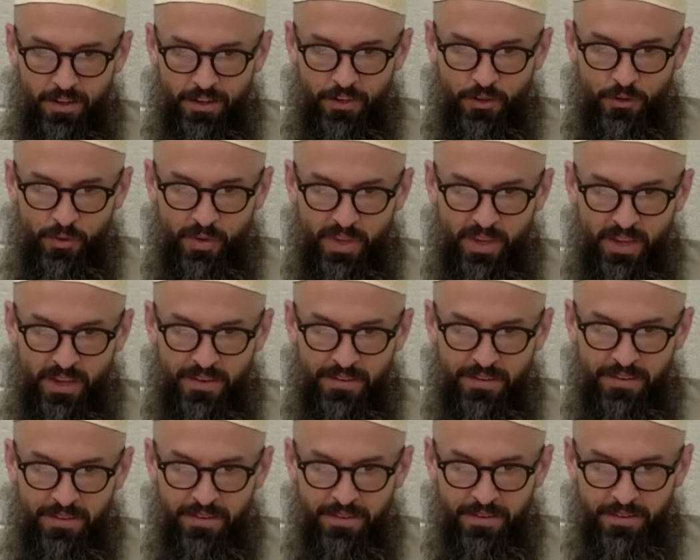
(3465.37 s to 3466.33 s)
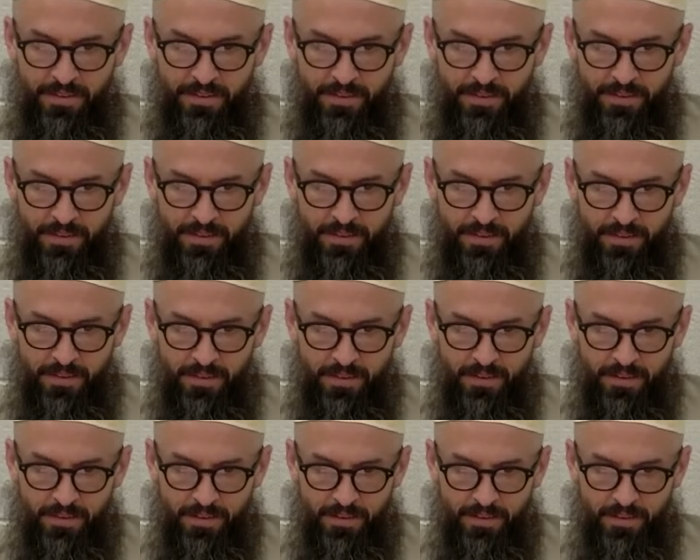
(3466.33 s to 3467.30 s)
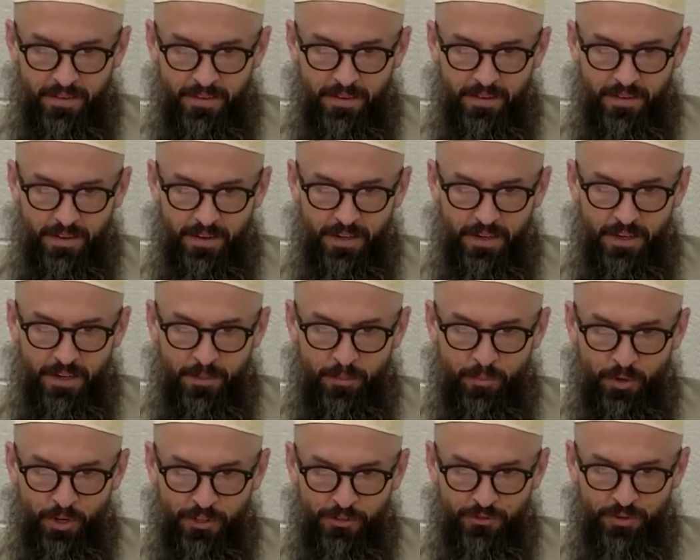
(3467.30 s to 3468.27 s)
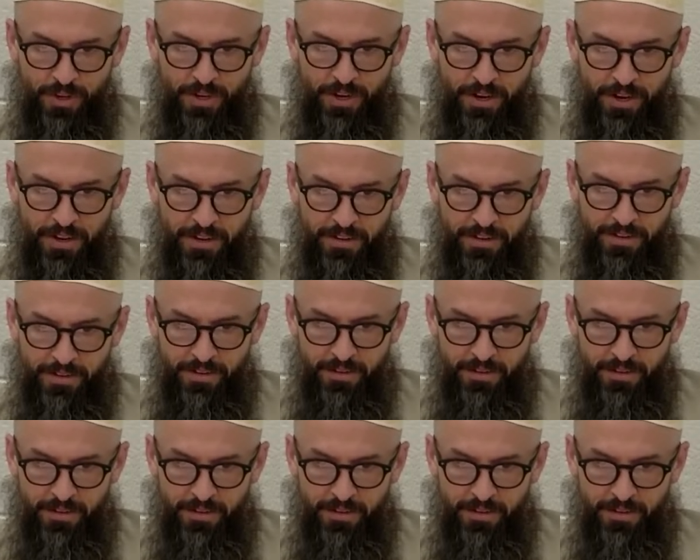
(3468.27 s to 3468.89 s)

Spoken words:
you can prostrate on it.